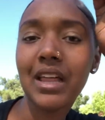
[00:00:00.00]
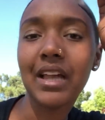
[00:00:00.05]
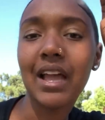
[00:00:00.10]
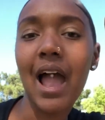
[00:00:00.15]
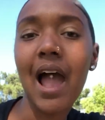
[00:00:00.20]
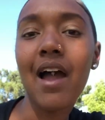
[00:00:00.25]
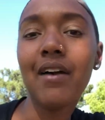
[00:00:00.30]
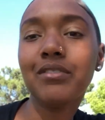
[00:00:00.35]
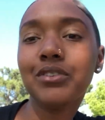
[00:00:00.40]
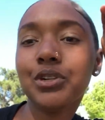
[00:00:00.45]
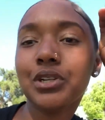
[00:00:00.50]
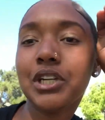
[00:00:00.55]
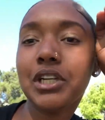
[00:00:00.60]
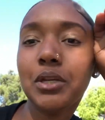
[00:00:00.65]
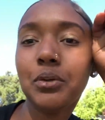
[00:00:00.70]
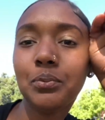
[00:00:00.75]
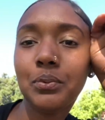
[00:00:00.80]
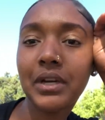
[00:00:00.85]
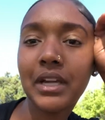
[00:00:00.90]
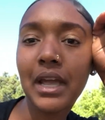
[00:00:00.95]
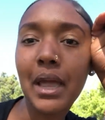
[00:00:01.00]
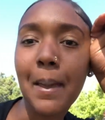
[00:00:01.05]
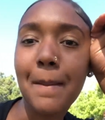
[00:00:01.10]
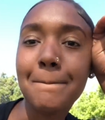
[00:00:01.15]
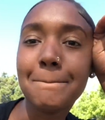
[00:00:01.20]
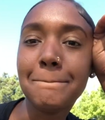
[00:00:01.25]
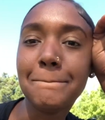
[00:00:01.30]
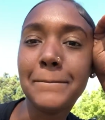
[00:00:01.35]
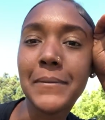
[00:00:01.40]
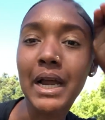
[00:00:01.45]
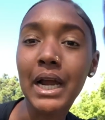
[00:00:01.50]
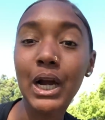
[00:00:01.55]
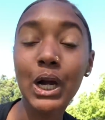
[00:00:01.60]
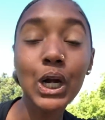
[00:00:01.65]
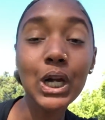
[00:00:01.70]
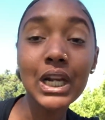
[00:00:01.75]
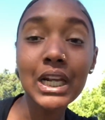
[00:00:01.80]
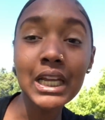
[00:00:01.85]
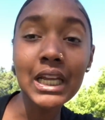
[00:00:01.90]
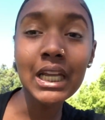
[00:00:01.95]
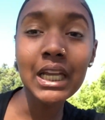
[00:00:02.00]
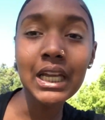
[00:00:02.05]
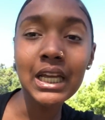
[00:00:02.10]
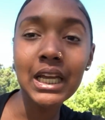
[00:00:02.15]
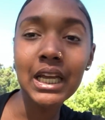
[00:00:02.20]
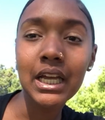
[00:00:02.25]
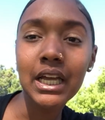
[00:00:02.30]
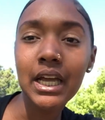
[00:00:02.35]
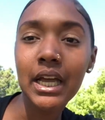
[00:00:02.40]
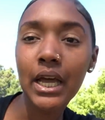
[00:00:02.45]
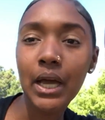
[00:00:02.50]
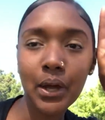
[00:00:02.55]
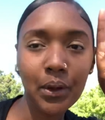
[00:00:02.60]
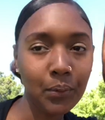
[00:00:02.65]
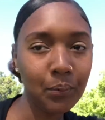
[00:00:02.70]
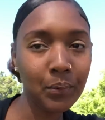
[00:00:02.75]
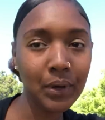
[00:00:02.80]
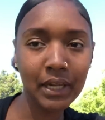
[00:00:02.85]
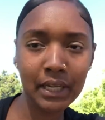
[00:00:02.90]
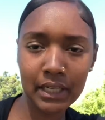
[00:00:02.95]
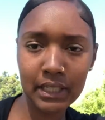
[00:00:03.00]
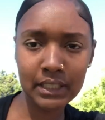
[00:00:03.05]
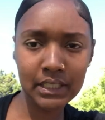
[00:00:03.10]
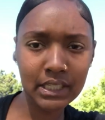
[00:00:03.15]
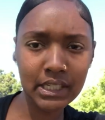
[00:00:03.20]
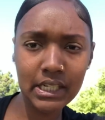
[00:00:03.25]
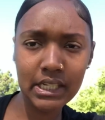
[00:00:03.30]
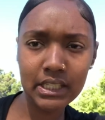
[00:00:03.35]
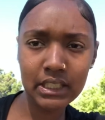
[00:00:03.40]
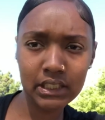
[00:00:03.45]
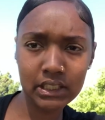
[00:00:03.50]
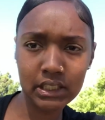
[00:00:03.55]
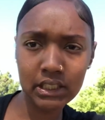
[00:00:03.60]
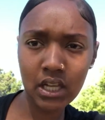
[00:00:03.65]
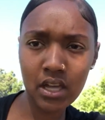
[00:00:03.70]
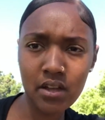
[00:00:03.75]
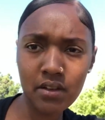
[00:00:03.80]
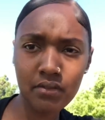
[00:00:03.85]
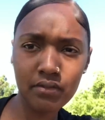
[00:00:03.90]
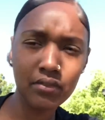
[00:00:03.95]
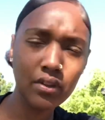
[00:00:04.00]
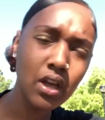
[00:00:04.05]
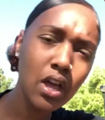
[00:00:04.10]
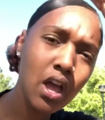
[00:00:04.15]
Like, after he went and barely went and did his stuff,